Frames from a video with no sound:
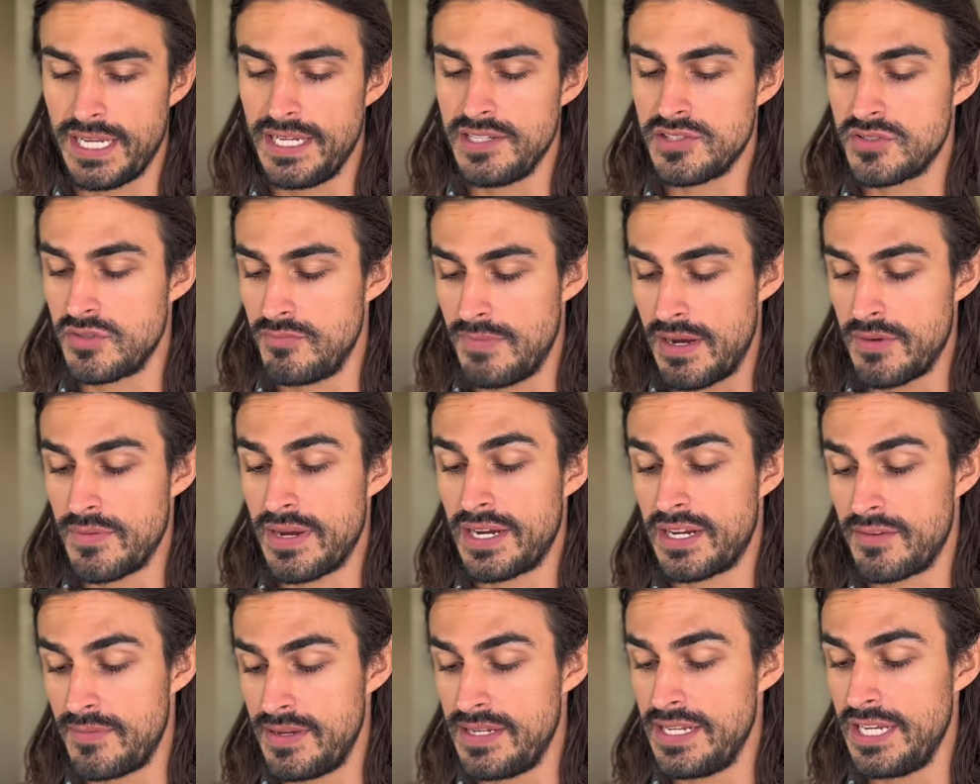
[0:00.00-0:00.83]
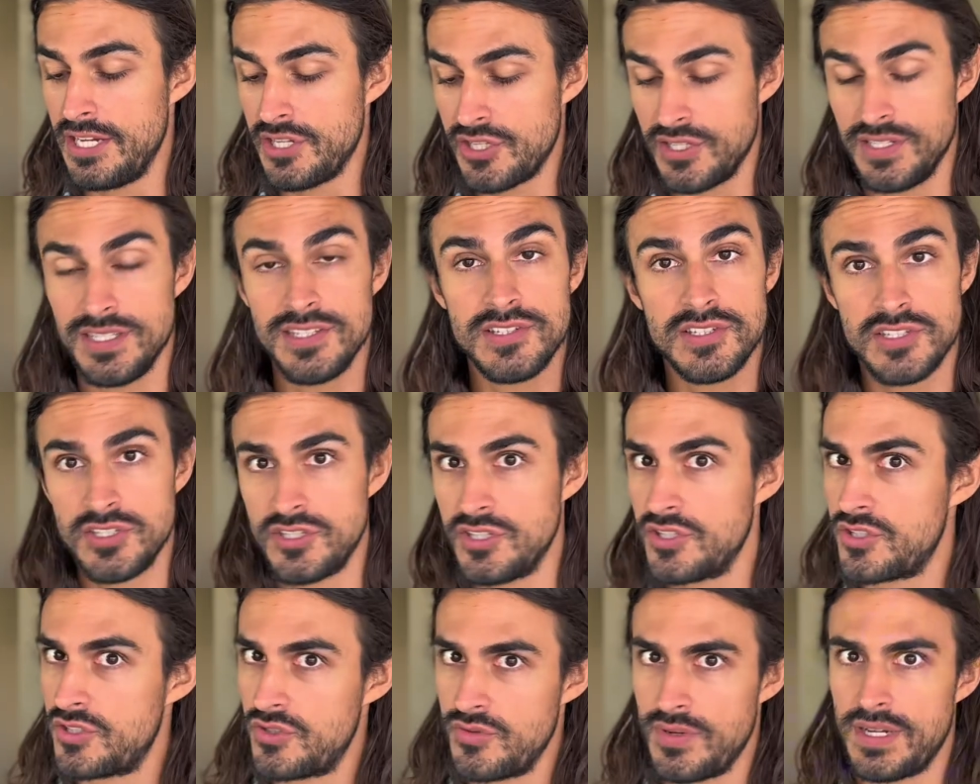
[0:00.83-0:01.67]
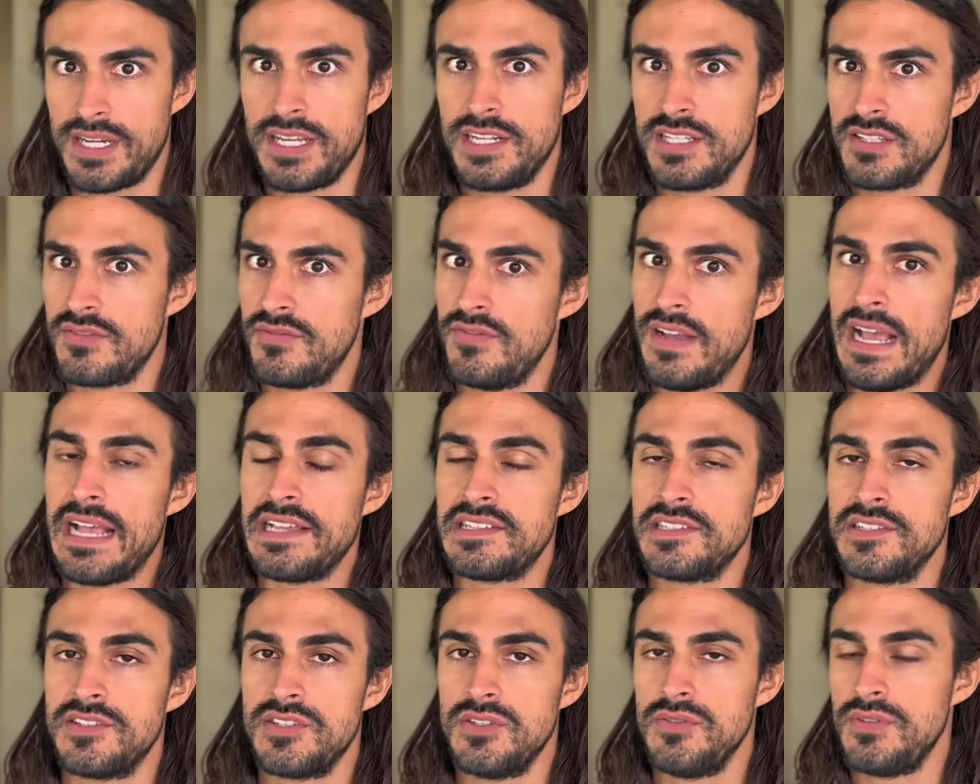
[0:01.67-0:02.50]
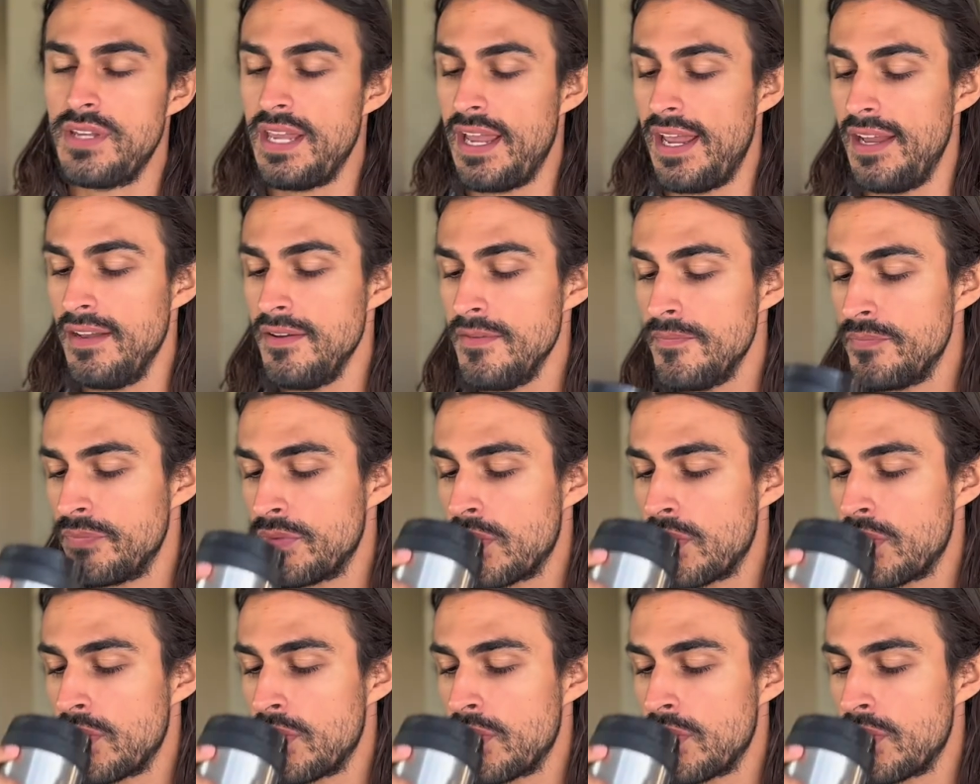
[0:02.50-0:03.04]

So my recommendation is to just drink it as fast as you can